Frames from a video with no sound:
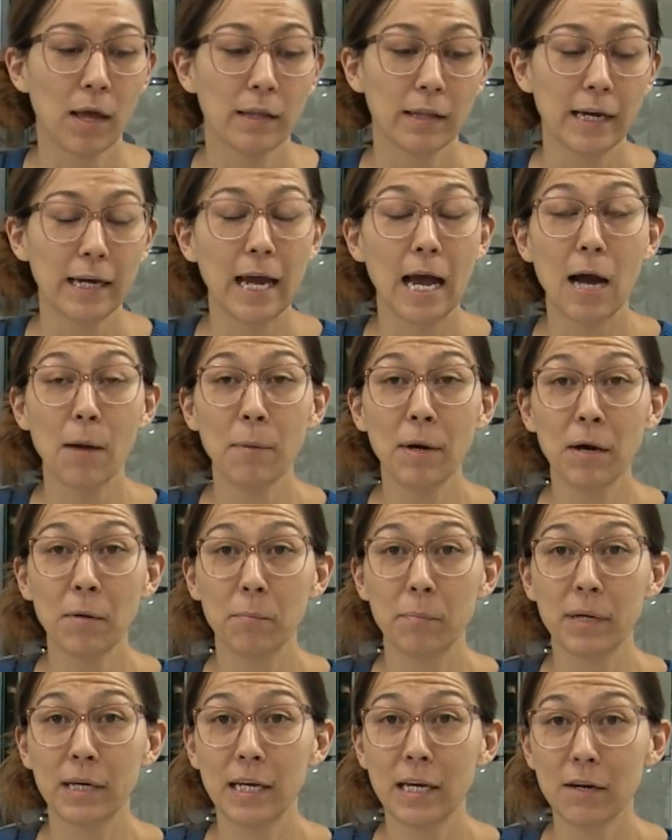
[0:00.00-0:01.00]
Like, how
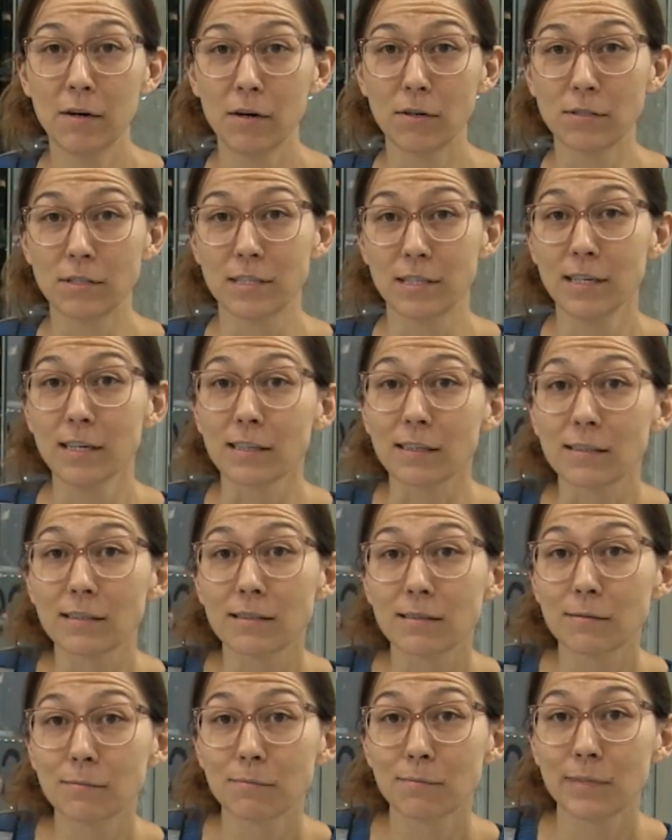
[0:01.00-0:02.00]
about Big Hero
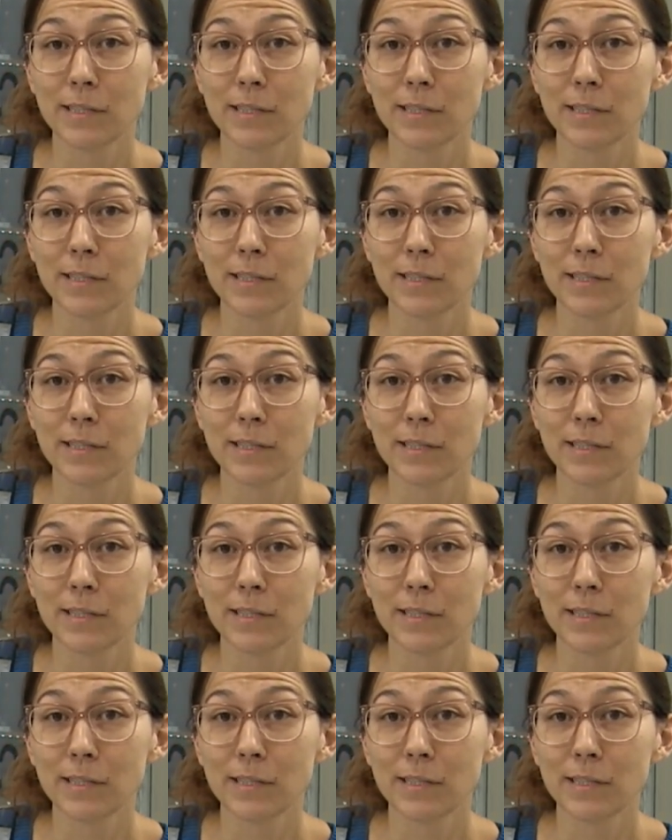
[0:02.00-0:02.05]
6?